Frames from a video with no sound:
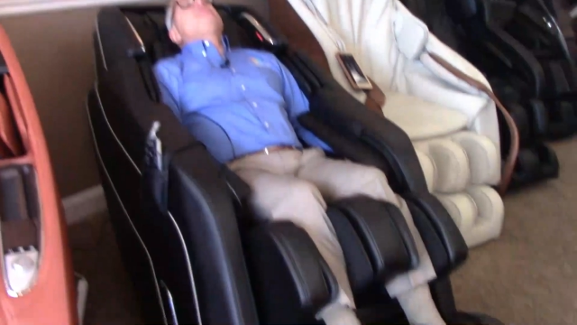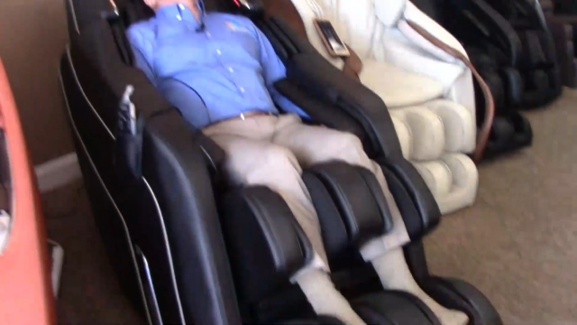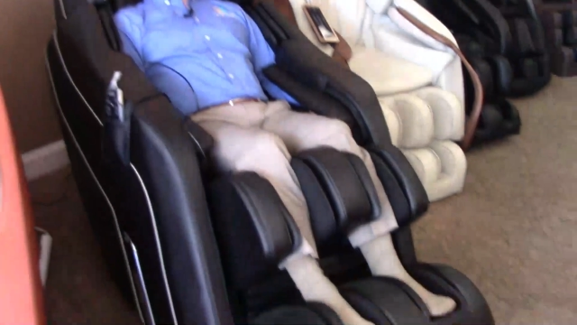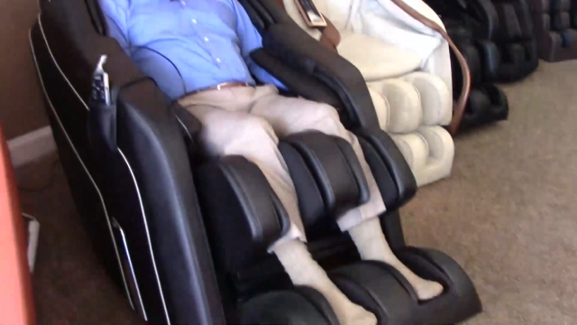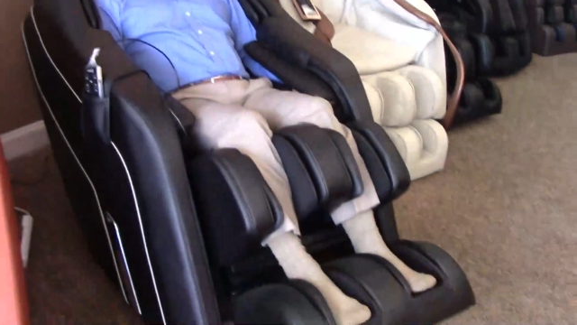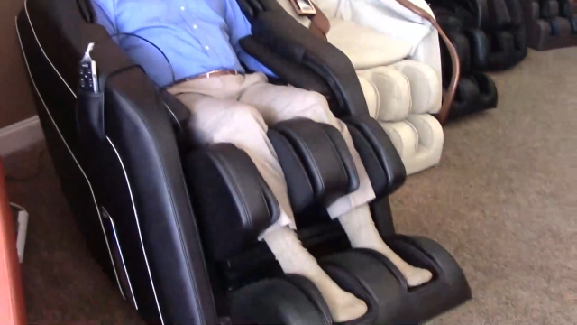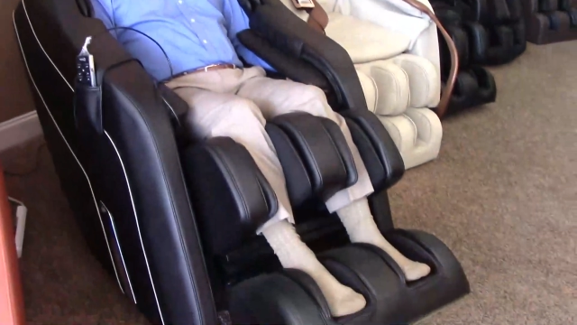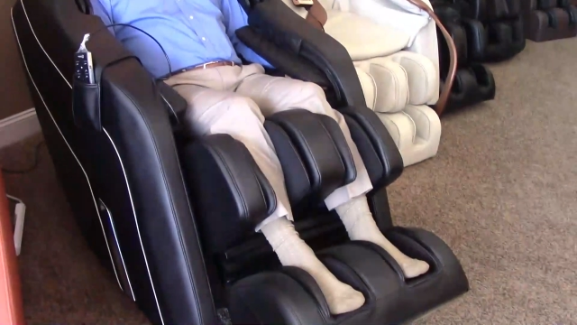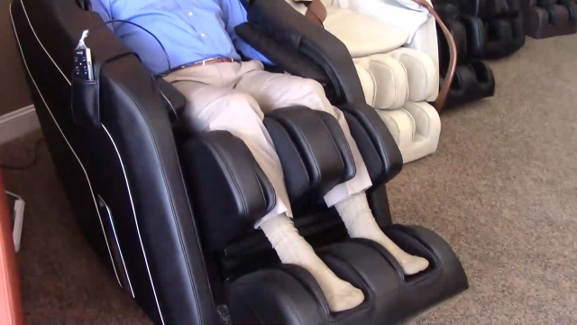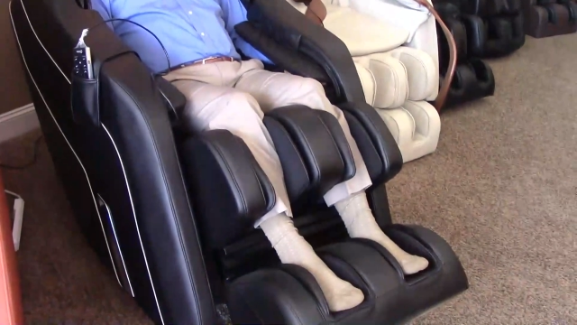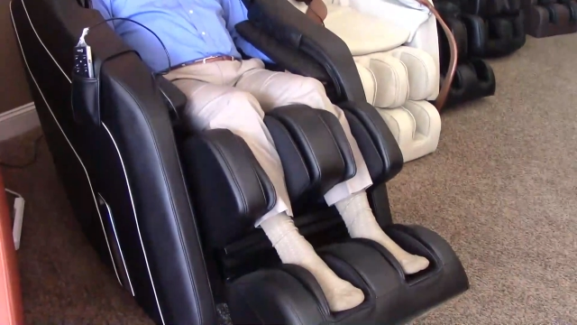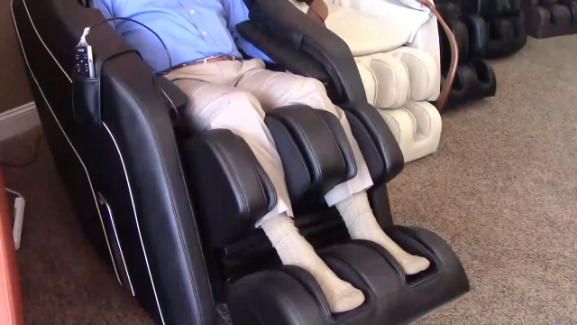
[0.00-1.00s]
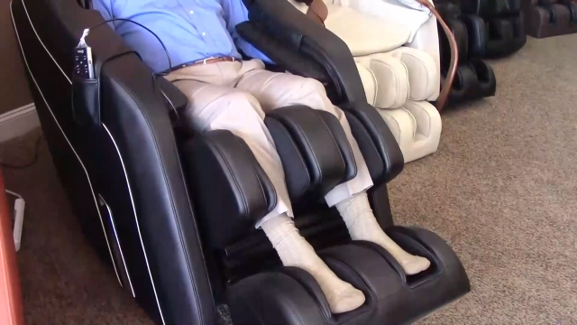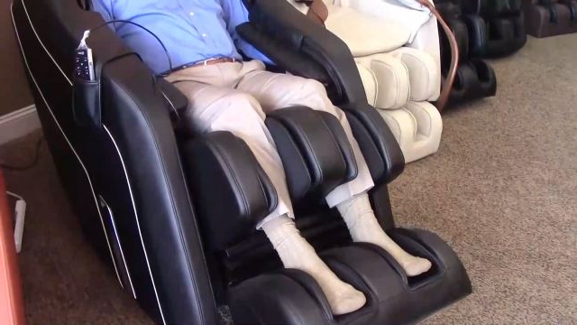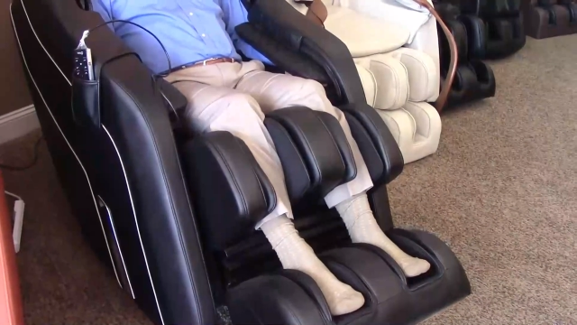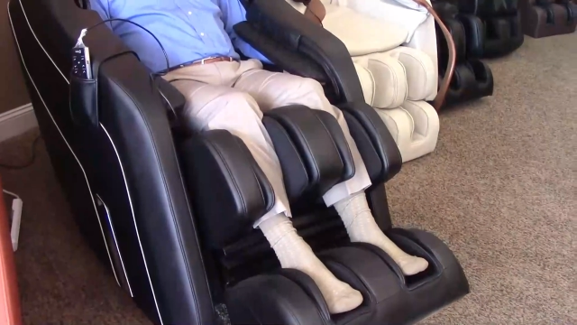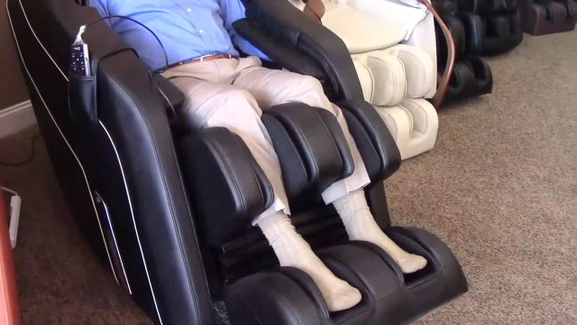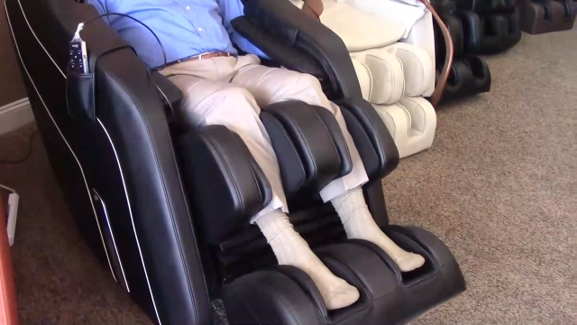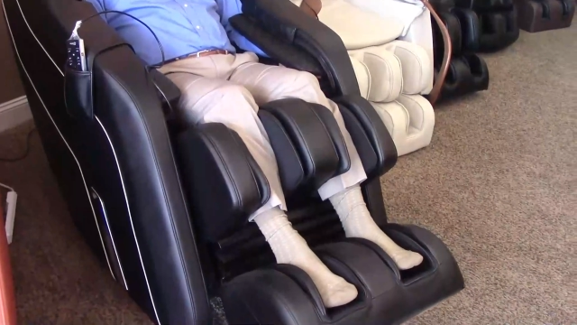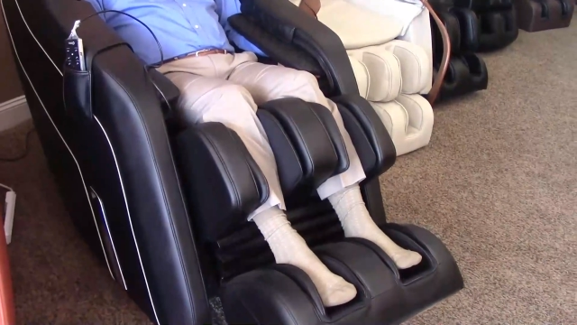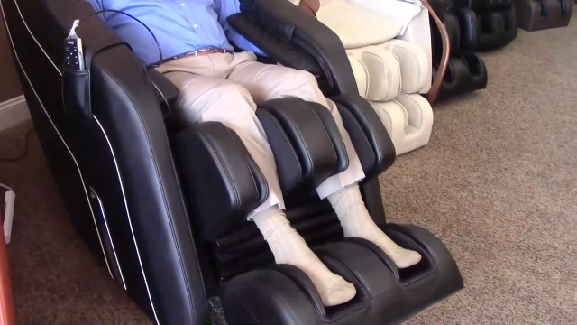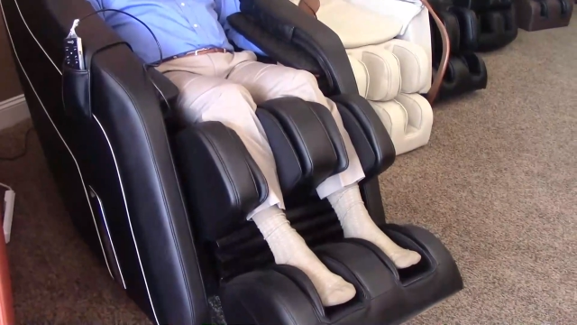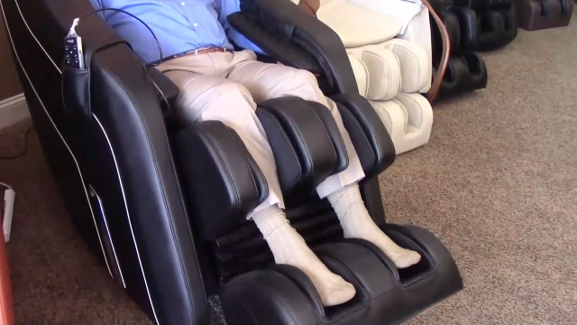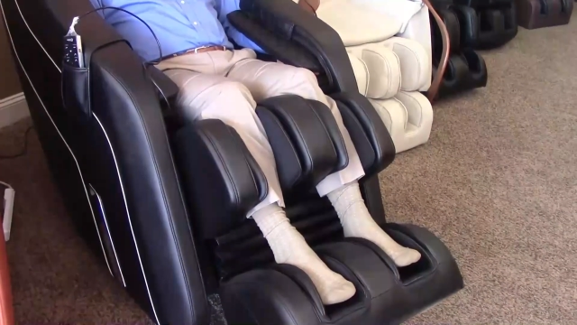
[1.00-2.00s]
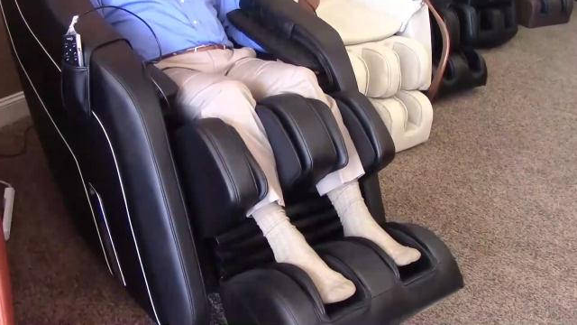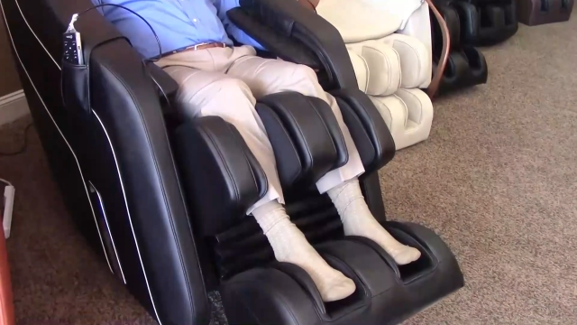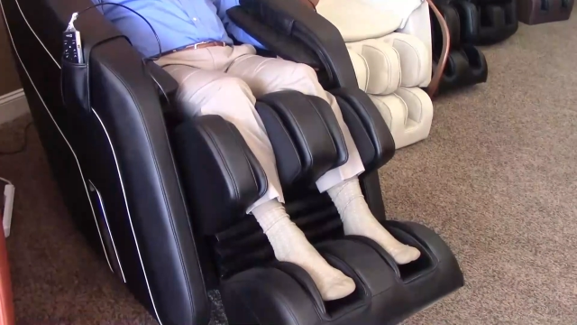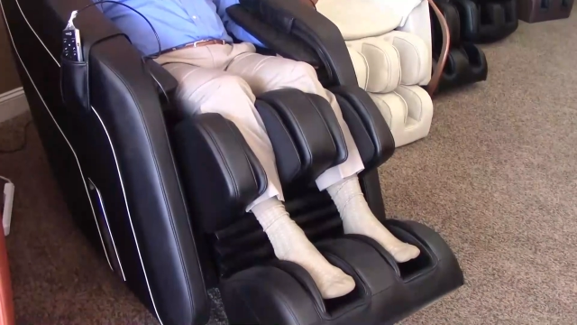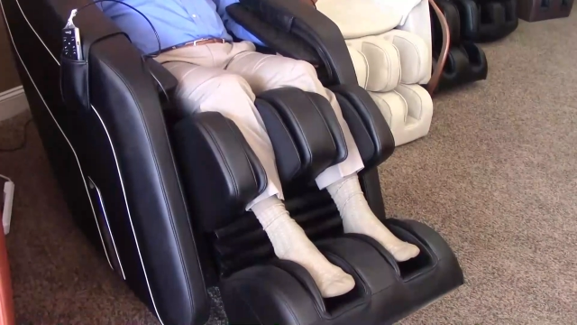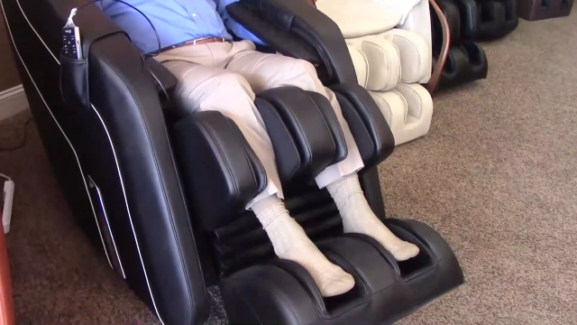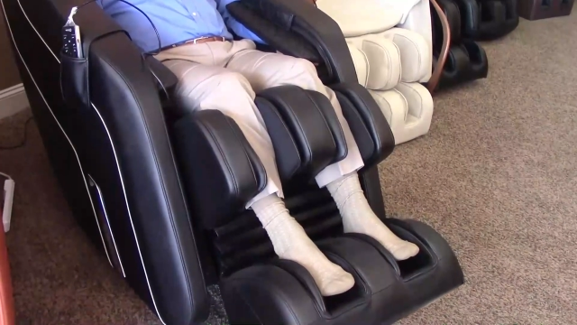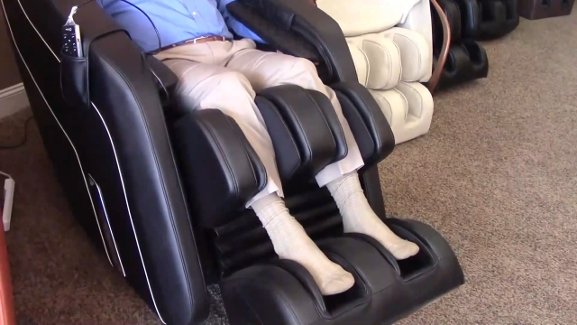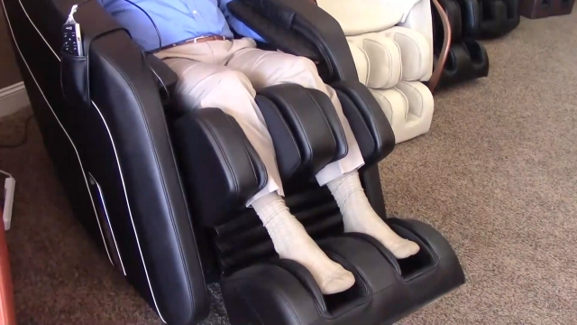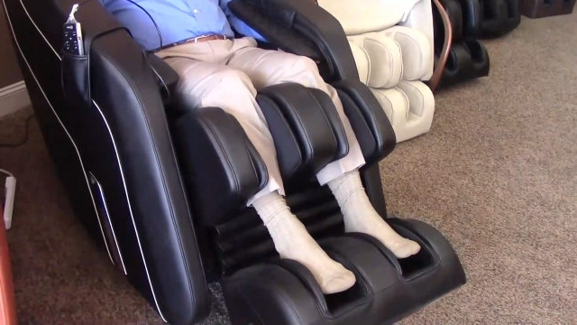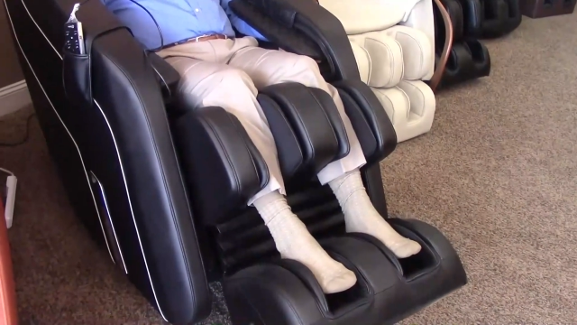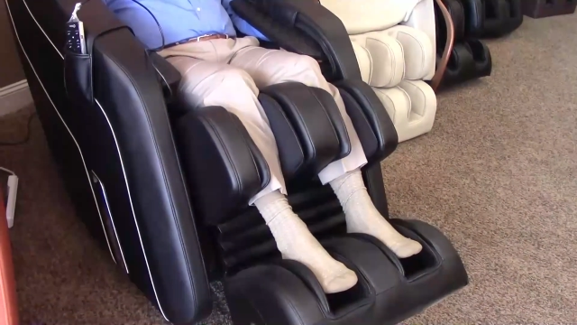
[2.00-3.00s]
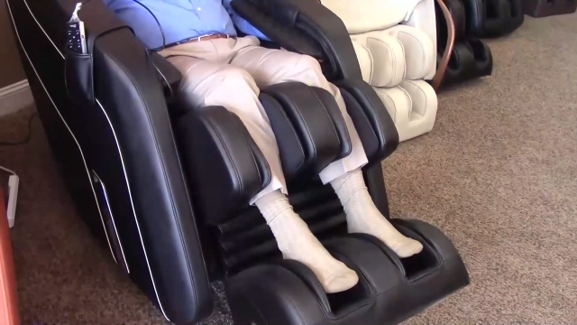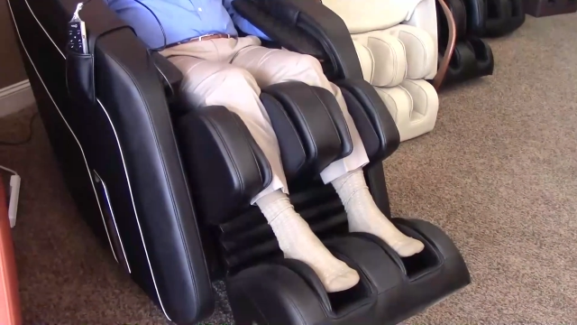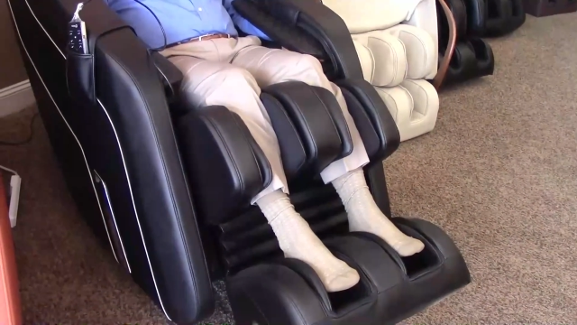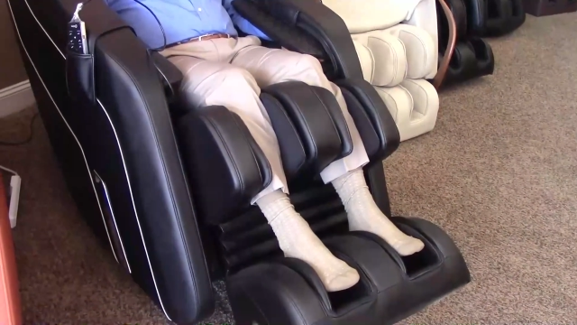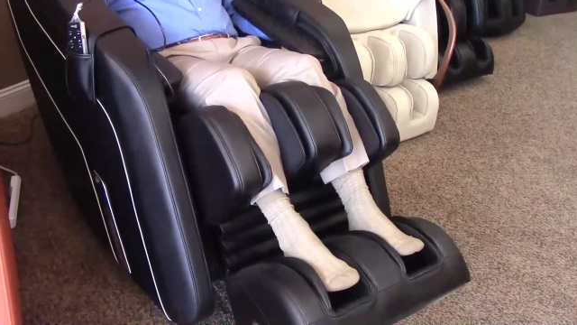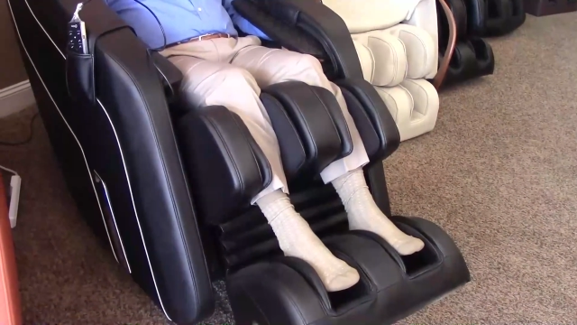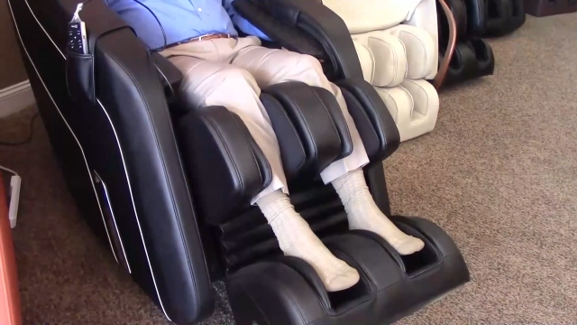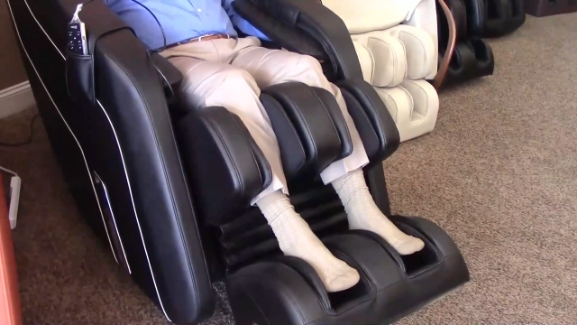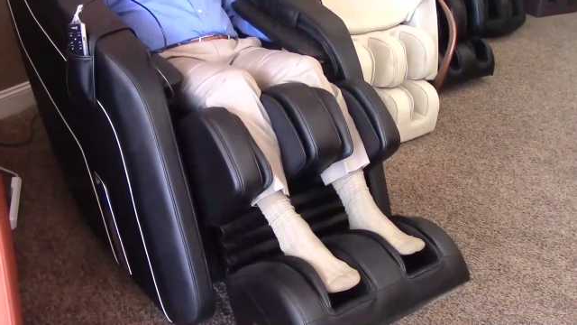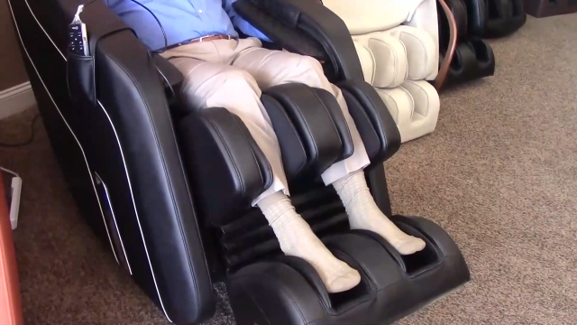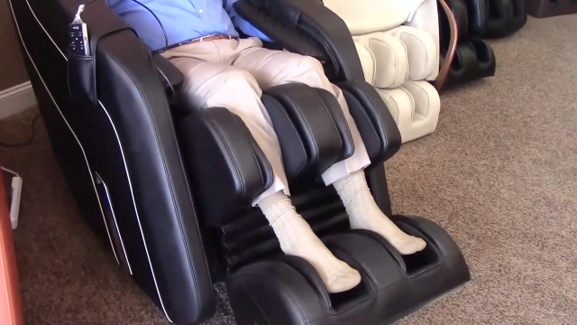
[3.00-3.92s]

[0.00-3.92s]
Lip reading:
(no speaker visible)